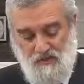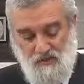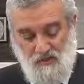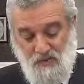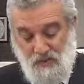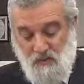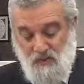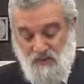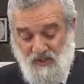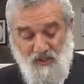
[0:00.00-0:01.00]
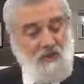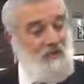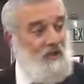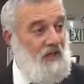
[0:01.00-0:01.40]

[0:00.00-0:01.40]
So this one is a little bit